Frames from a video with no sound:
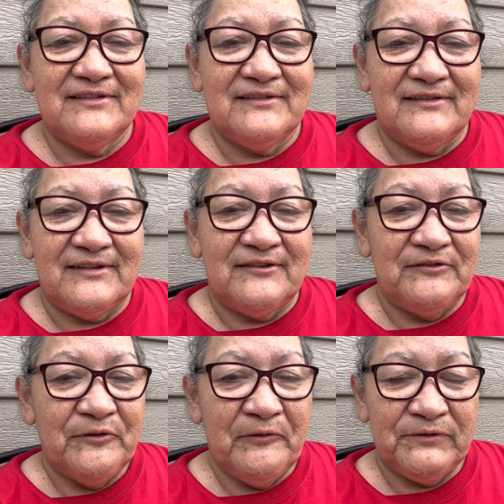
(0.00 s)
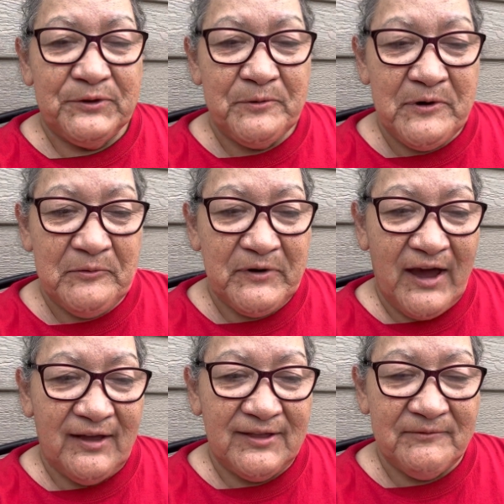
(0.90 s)
I don't know if Louis
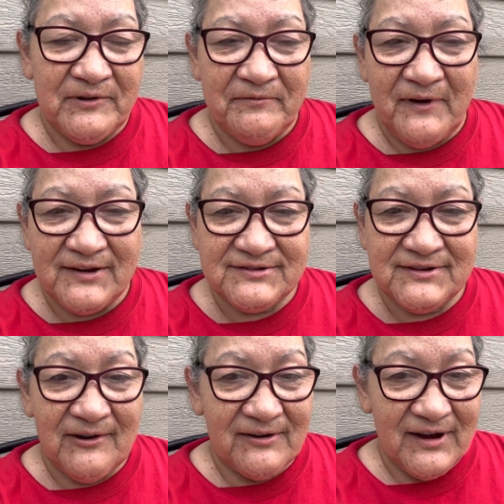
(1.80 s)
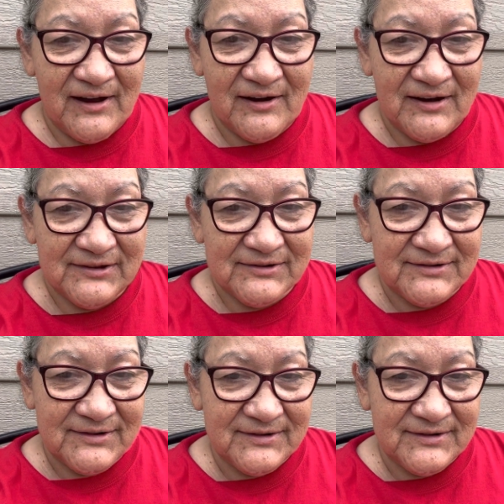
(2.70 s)
Riel ever fasted on that island.